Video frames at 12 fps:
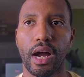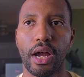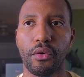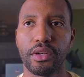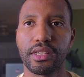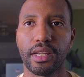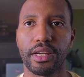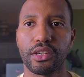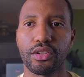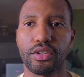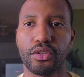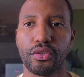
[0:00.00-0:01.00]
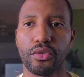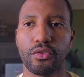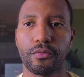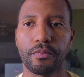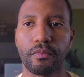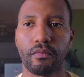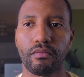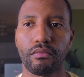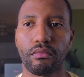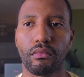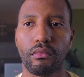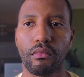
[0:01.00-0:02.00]
I always like to,
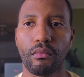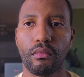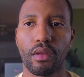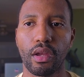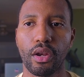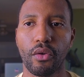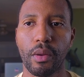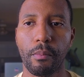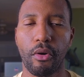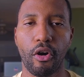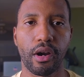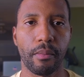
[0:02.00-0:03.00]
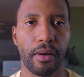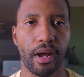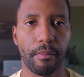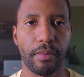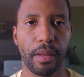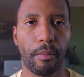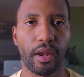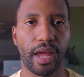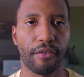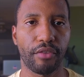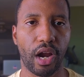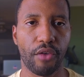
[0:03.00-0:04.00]
you know, impart upon people and
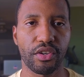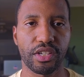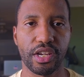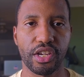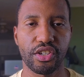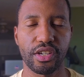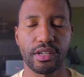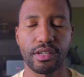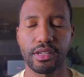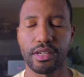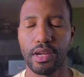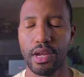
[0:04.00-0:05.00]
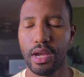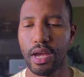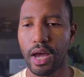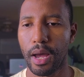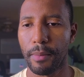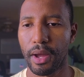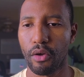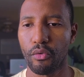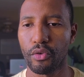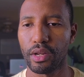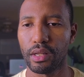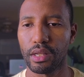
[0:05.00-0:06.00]
have conversations
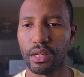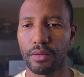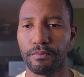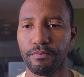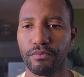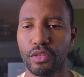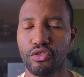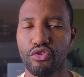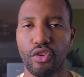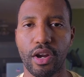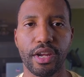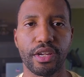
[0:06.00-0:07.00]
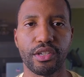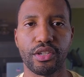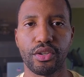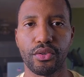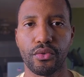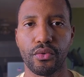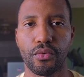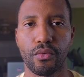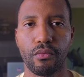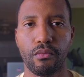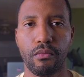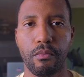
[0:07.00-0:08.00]
about really trying to
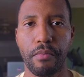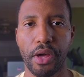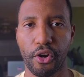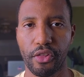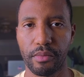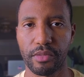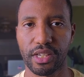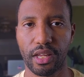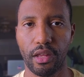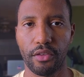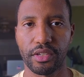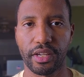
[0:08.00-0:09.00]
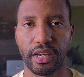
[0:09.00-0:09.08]
better themselves